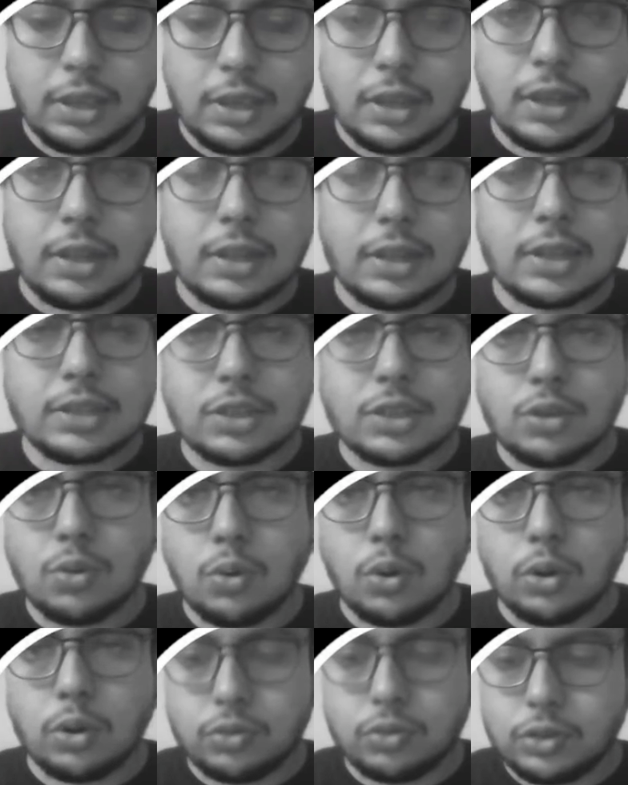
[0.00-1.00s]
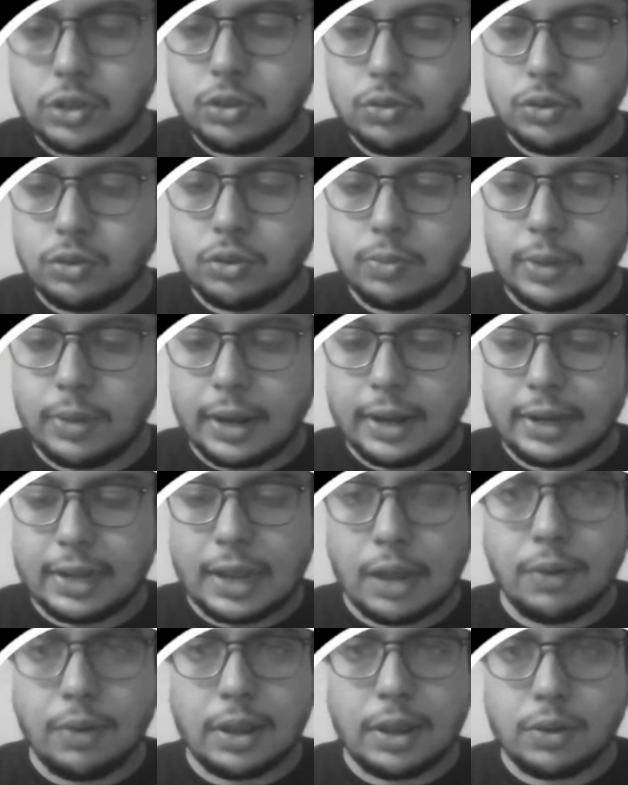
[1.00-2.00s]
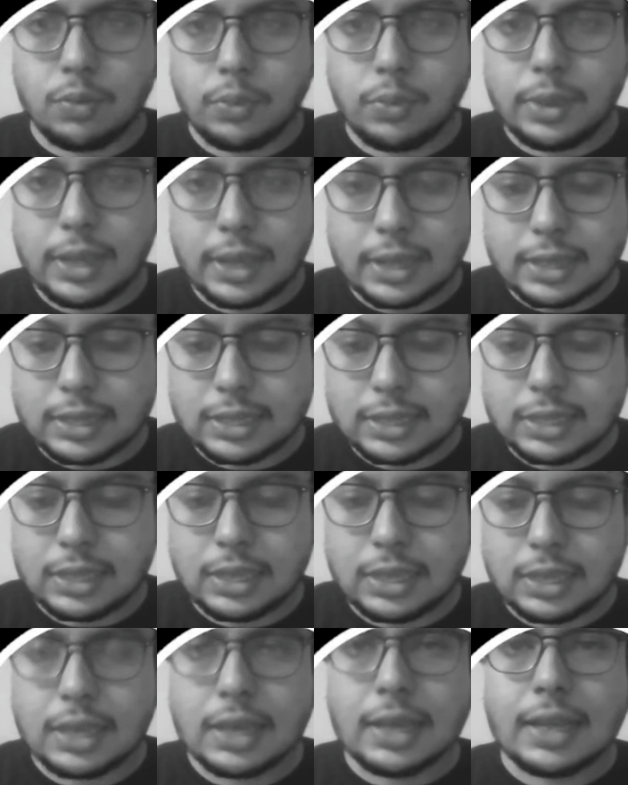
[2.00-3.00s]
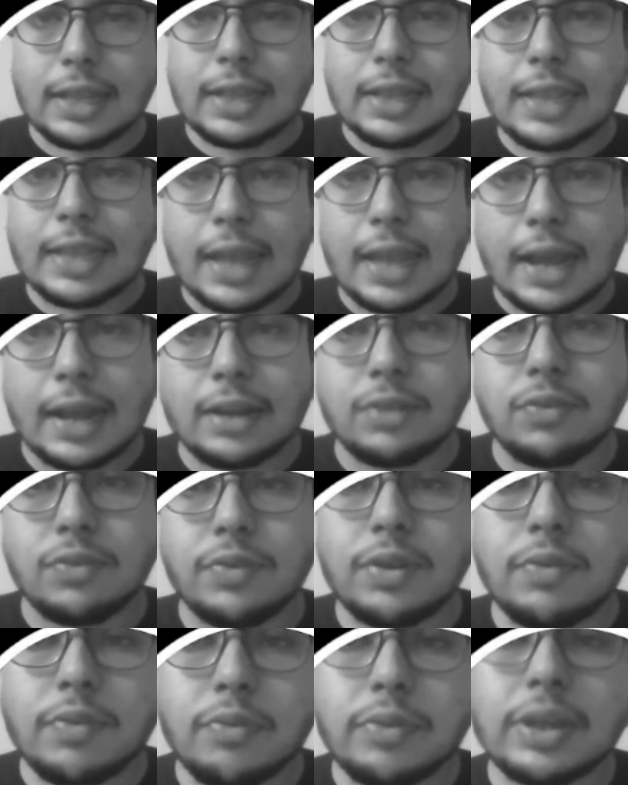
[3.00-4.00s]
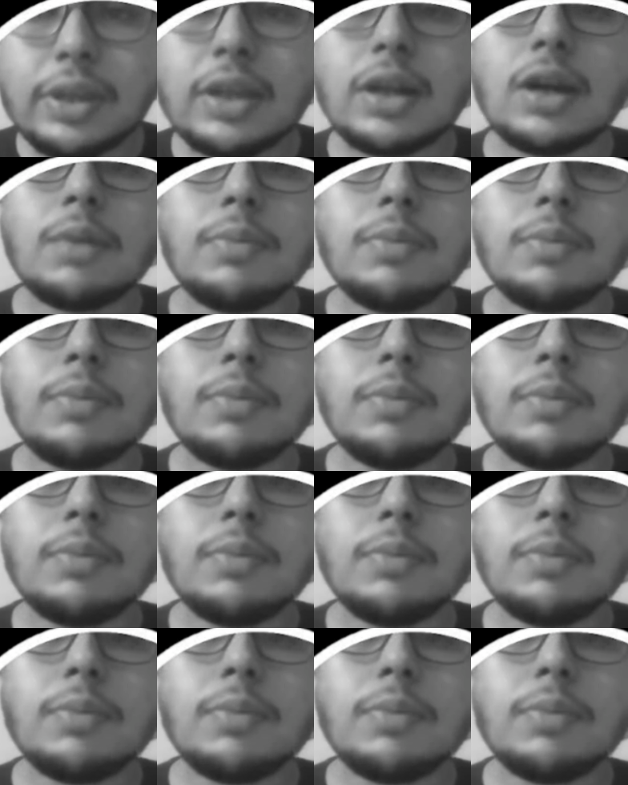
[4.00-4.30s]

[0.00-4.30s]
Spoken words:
Let's go on to YouTube right now, and we can see that whenever we come